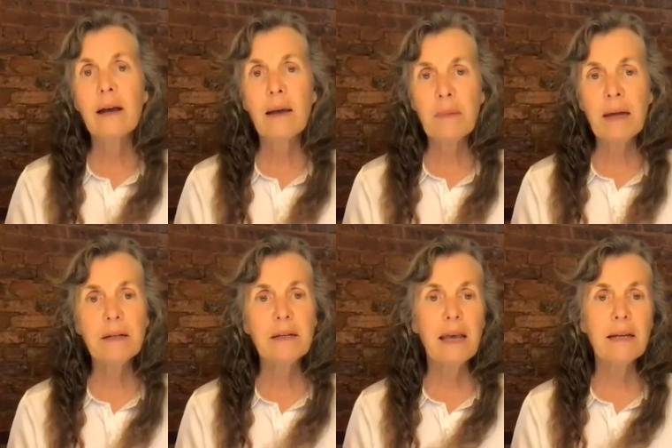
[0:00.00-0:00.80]
I
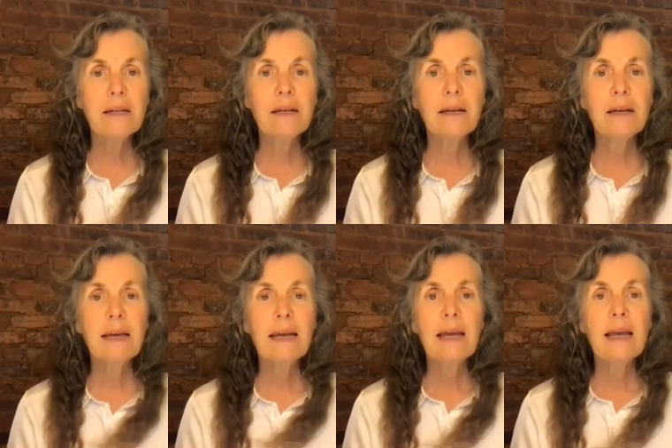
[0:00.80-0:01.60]
meditate.
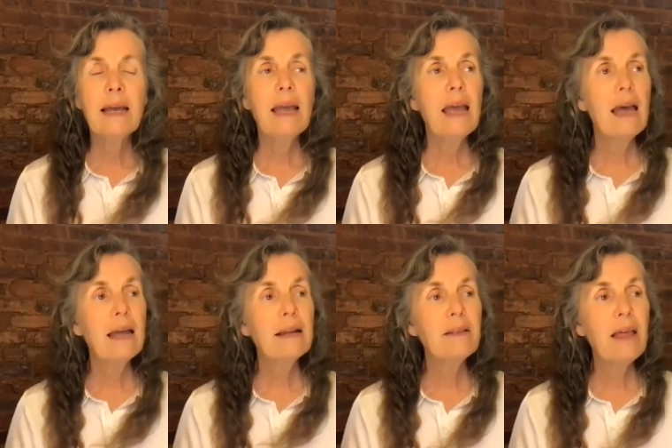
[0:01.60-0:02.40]

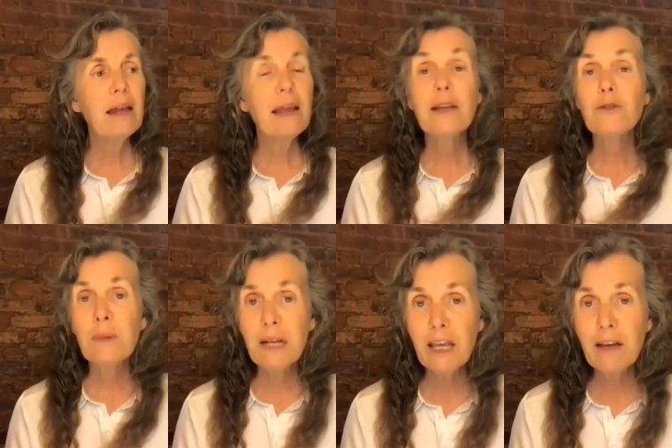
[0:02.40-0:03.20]
And then, as
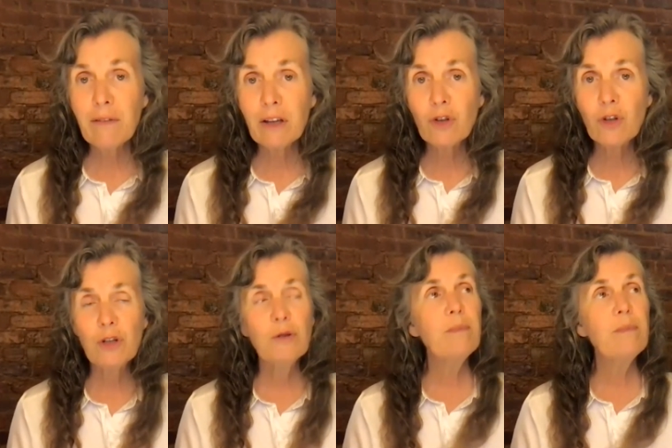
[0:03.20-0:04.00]
many of us
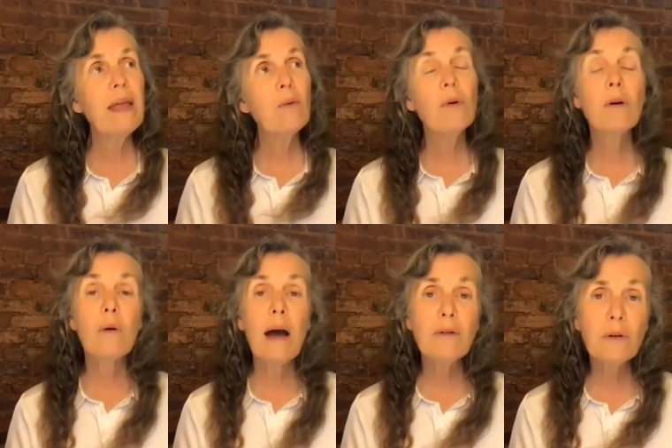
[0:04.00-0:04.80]
do, I will go
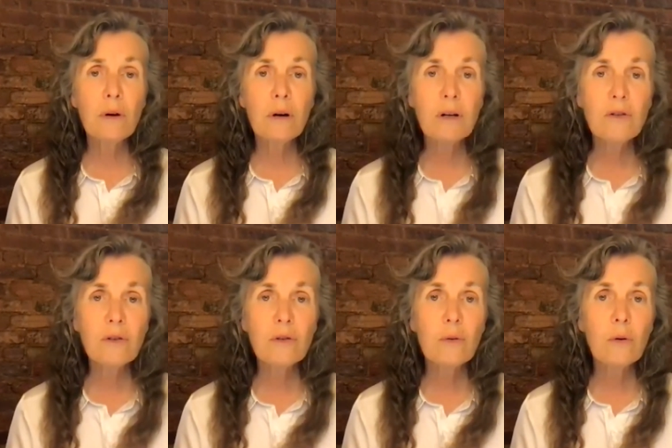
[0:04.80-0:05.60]

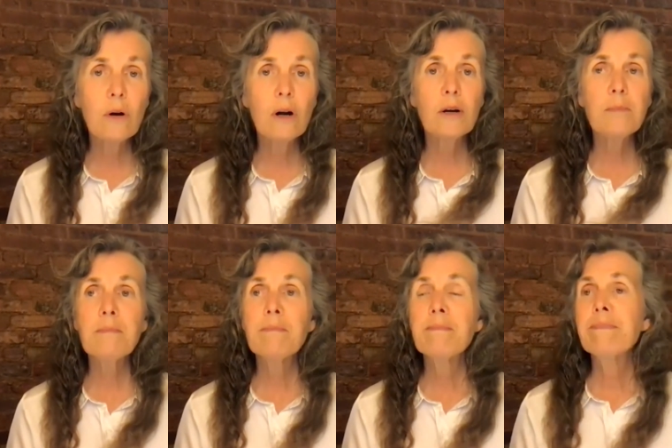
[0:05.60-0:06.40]
outdoors or
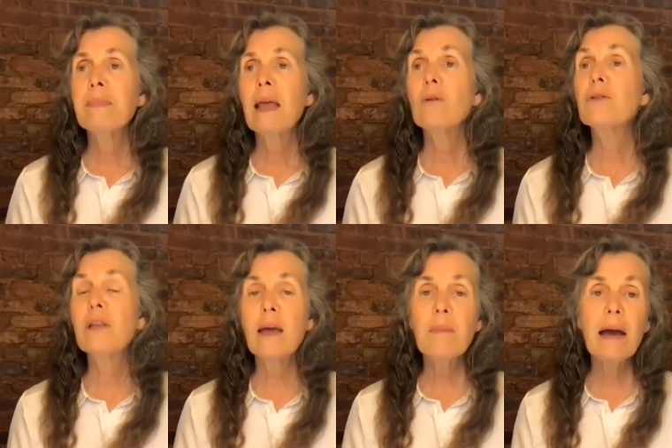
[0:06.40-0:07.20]
I will
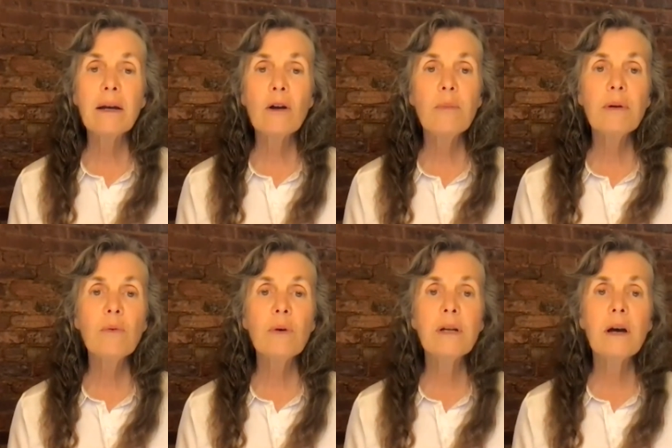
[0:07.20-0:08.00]
stand by an open
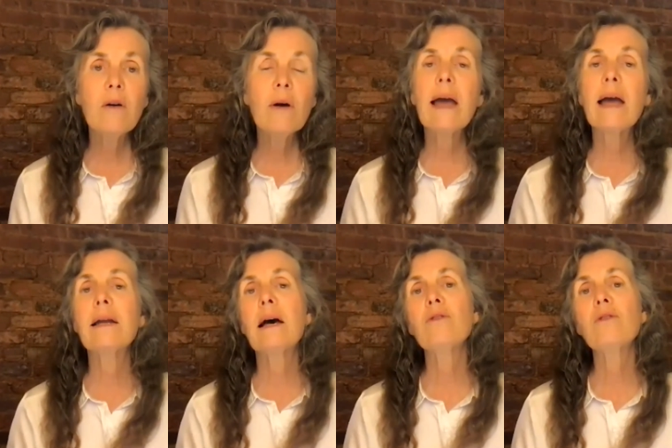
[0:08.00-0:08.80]
window and
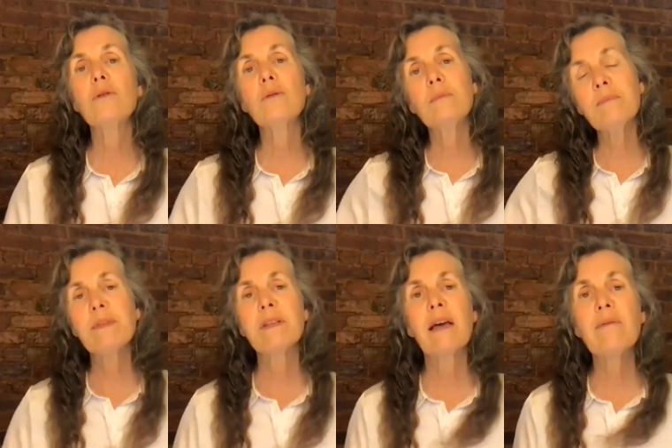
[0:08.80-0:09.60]
I'll do
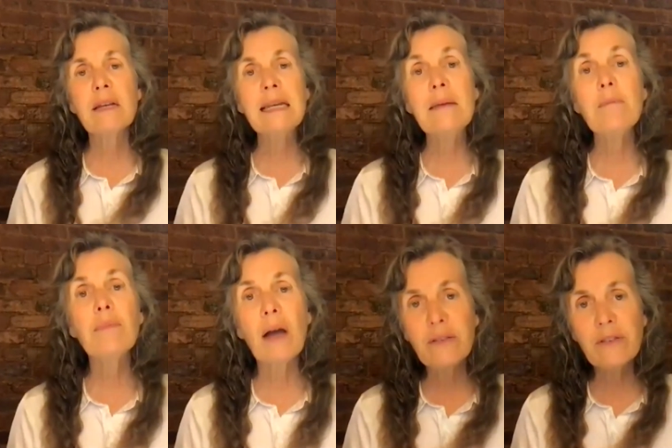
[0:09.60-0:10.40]
seven deep
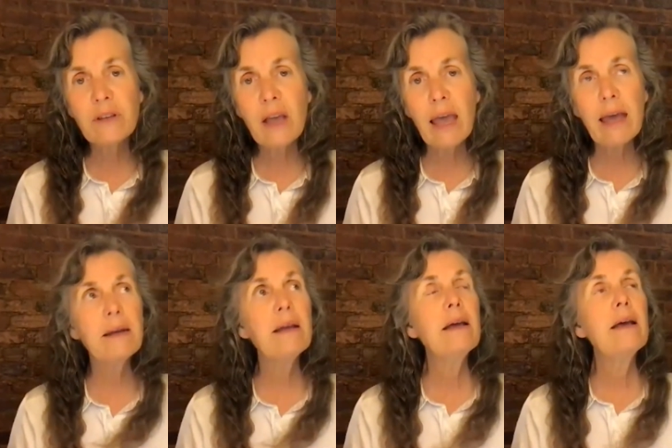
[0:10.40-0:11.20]
breaths and